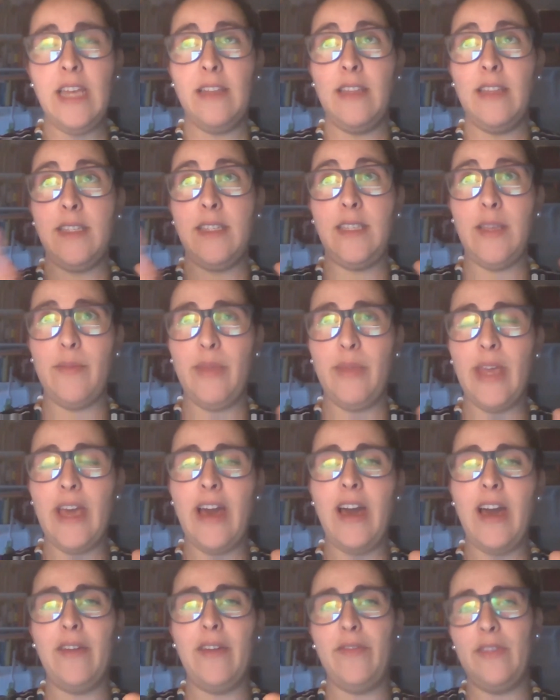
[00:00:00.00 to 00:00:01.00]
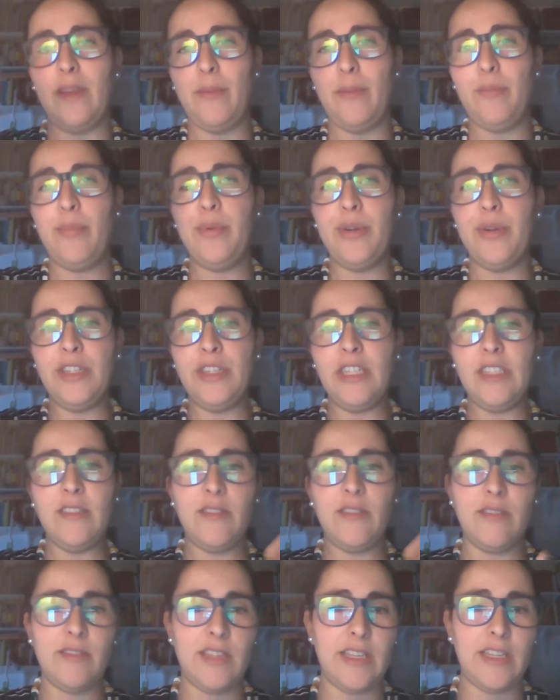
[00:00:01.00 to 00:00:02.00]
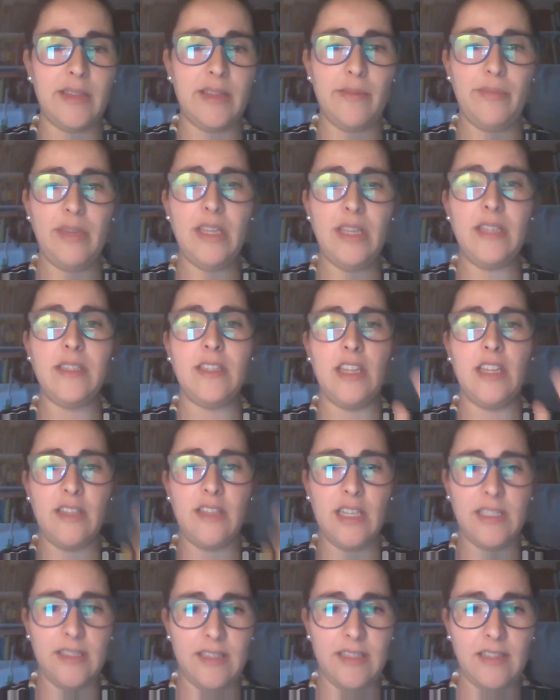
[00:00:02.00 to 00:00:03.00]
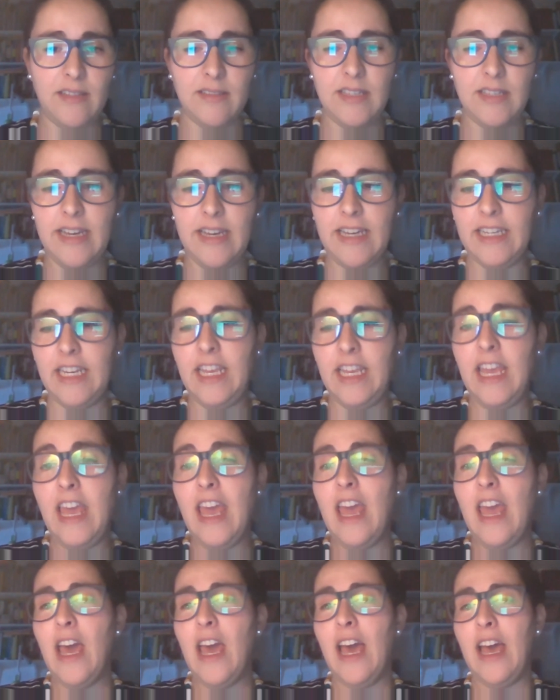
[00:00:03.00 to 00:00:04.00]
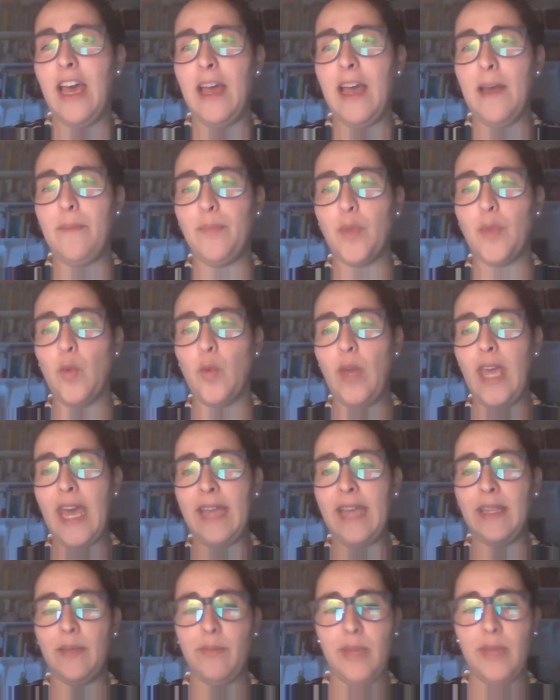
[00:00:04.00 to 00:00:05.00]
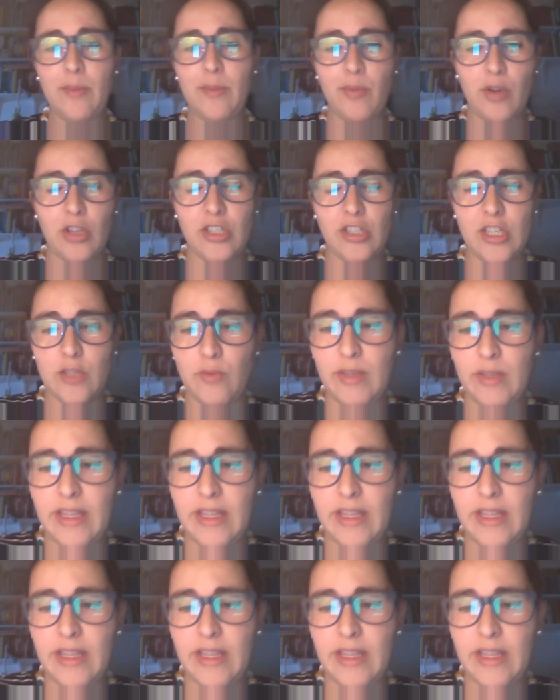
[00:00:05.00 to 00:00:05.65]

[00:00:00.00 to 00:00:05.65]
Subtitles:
they see a beehive, they burn it to take the bees, and they steal the honey. We had a big project with